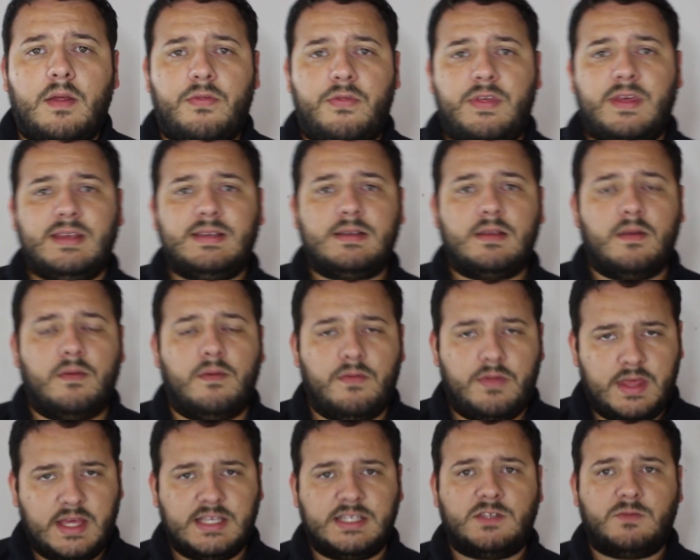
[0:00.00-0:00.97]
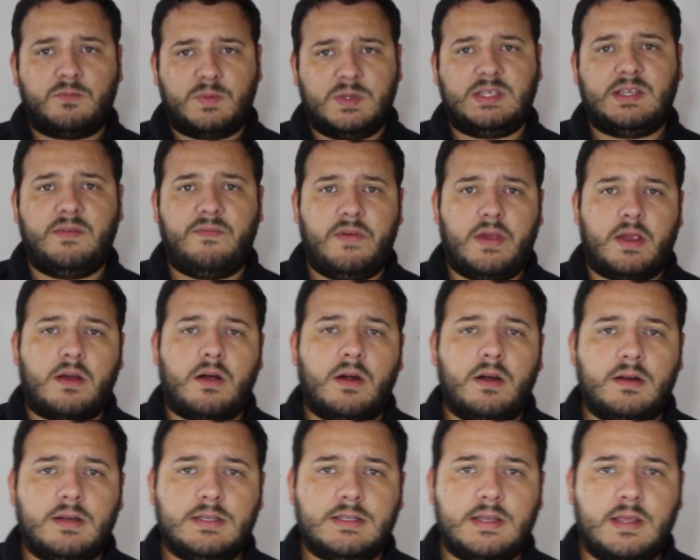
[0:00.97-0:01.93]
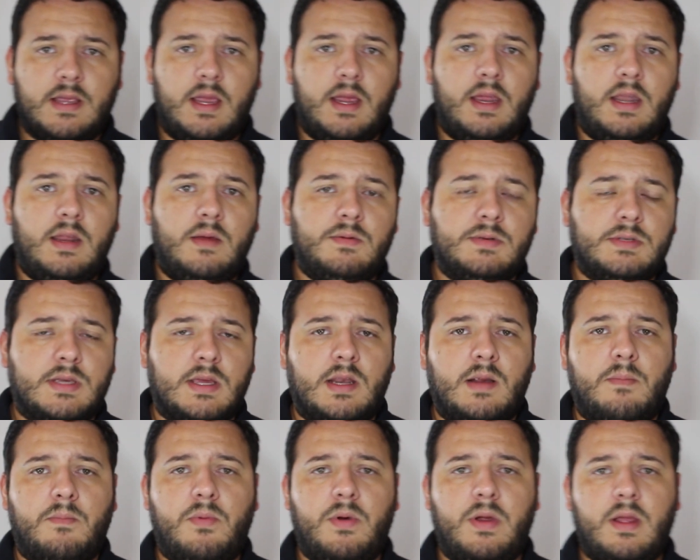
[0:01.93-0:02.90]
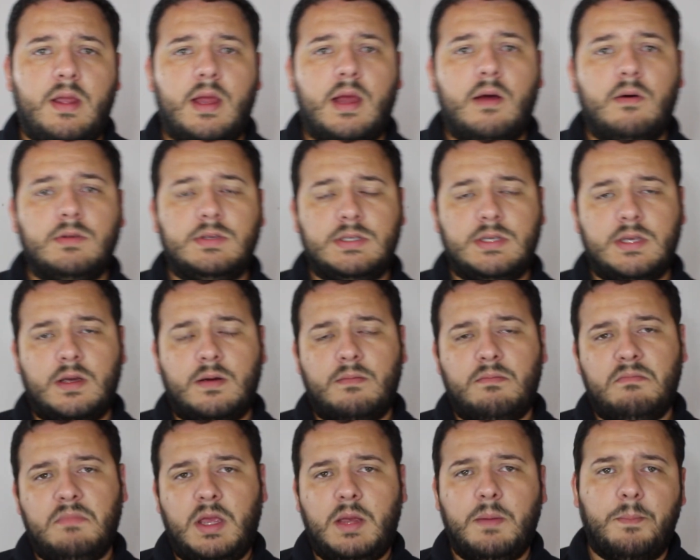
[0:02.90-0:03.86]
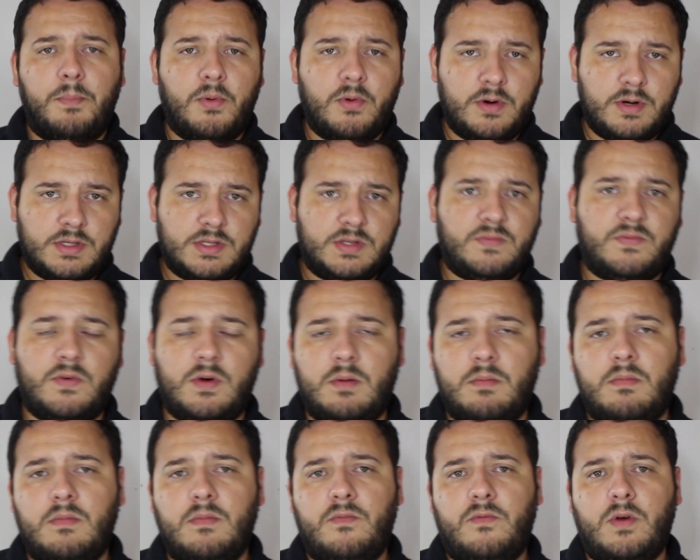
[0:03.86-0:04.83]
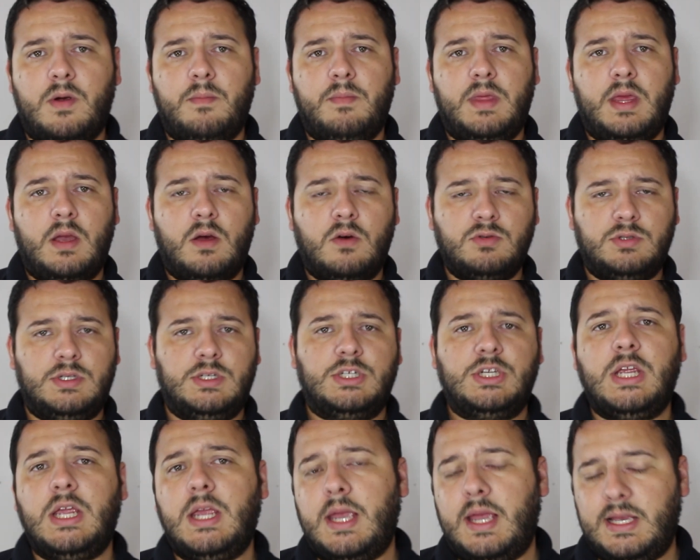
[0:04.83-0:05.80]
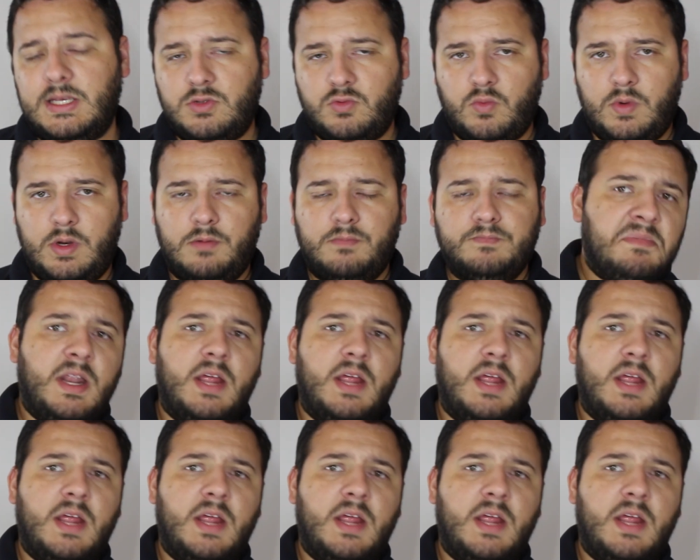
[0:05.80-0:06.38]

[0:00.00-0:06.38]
these specific cards, and it was going to bring out some imports from the OCG as well.